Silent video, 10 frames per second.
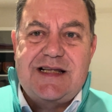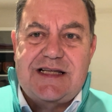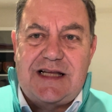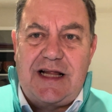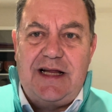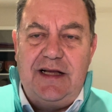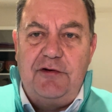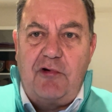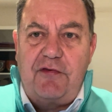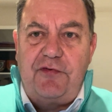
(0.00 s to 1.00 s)
slightly
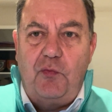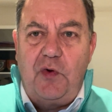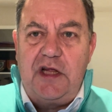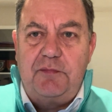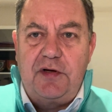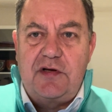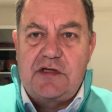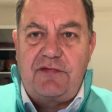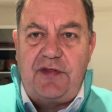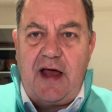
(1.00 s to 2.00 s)
rough week because
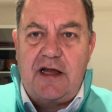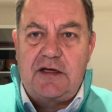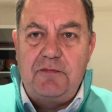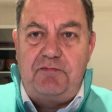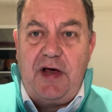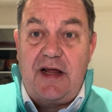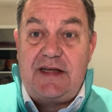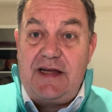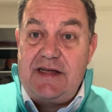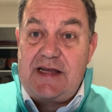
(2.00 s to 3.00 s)
of that, but
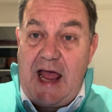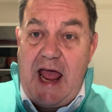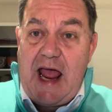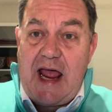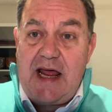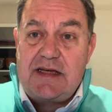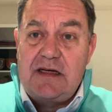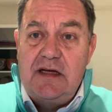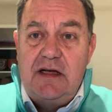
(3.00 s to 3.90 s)
he's had